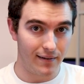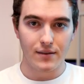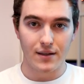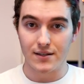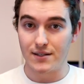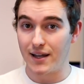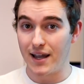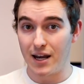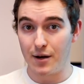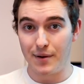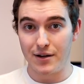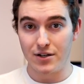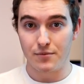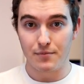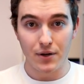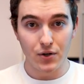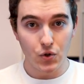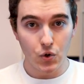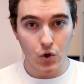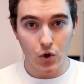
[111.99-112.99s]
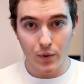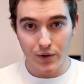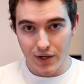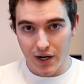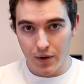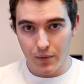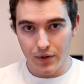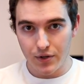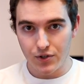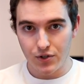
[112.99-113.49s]
Things like Animation Mentor, which
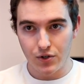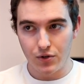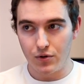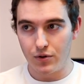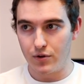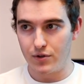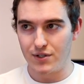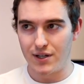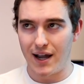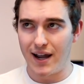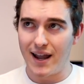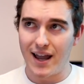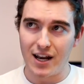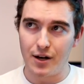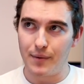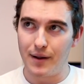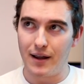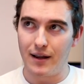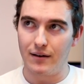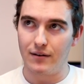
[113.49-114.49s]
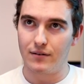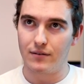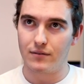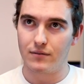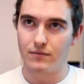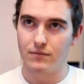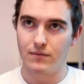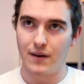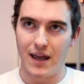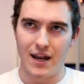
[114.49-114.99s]
I went to, there's iAnimate,
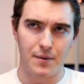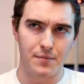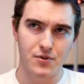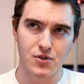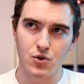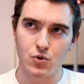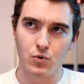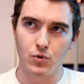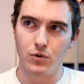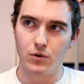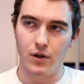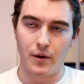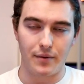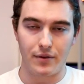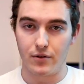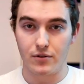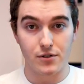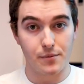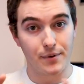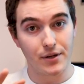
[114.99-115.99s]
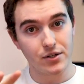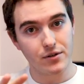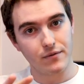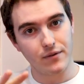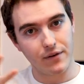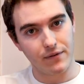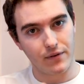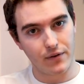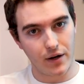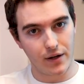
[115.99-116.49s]
Anim School. I mean, there's a bunch of
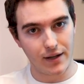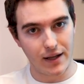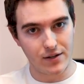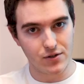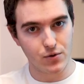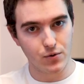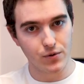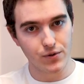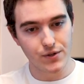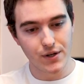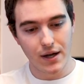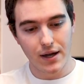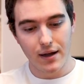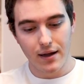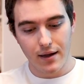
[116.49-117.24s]
different online schools.